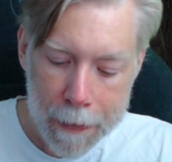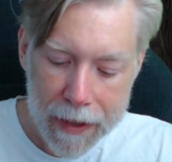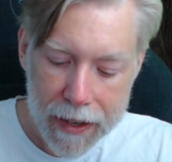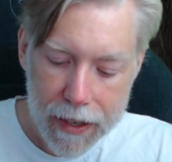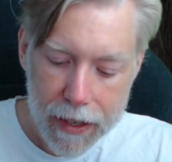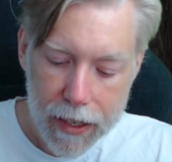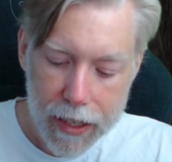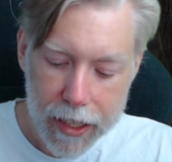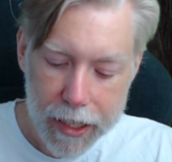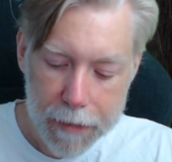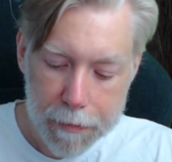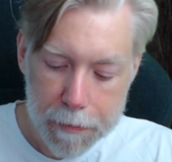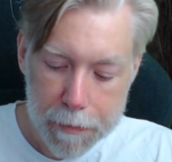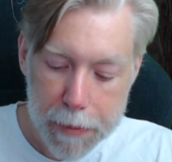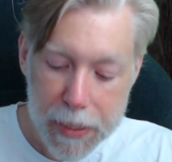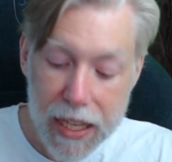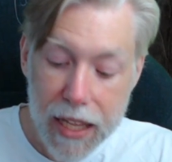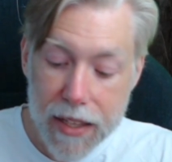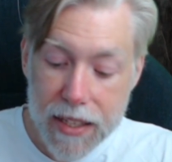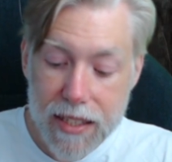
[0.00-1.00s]

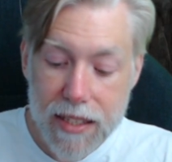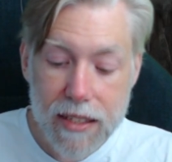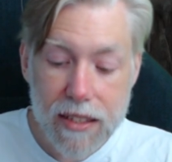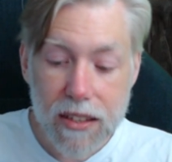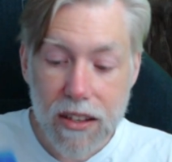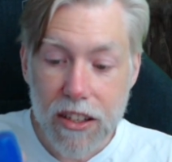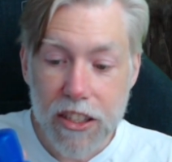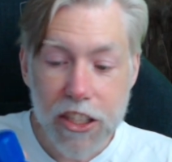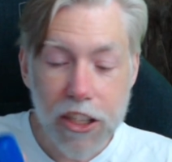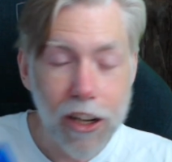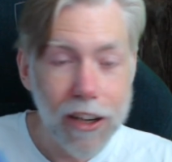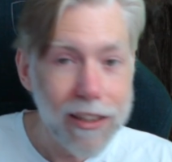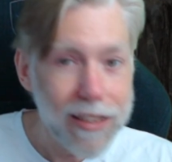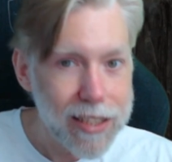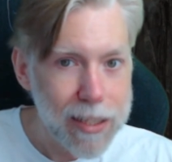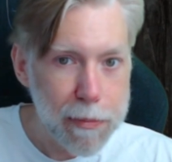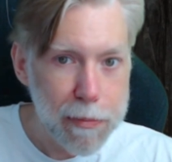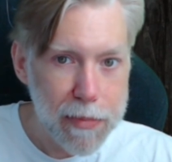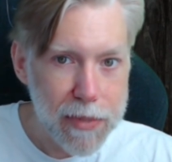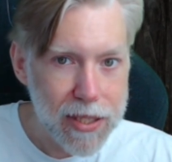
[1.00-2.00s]
But yeah, this is designed to kind of
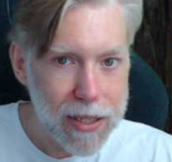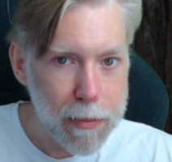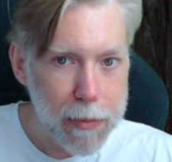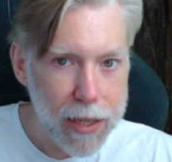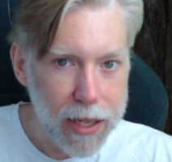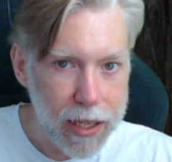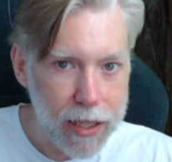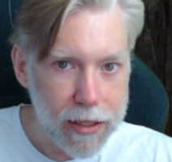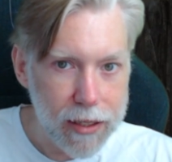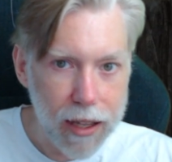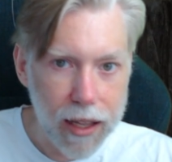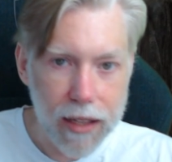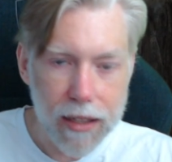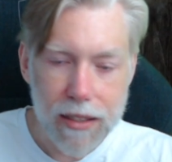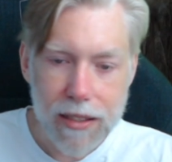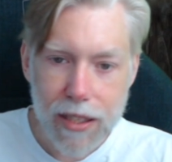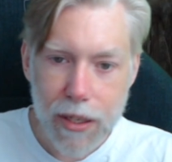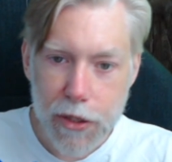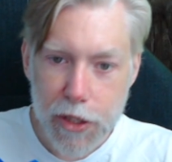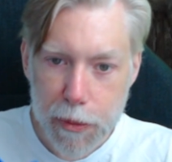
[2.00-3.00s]
simulate that.
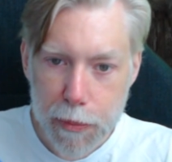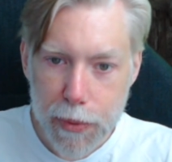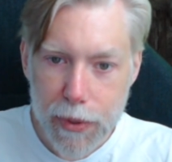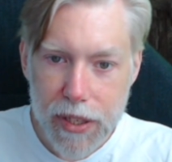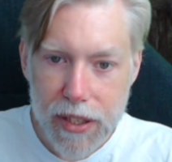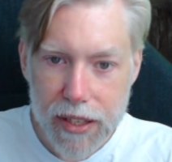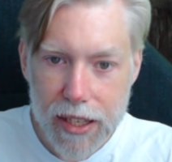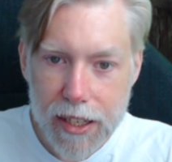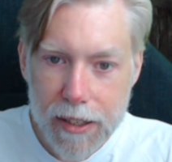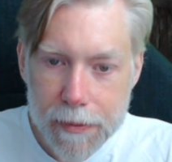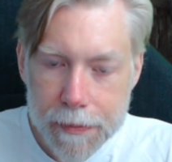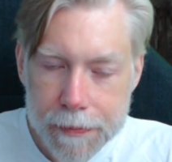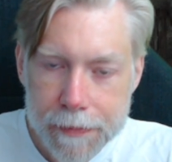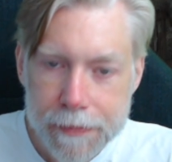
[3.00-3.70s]
So as you breathe in,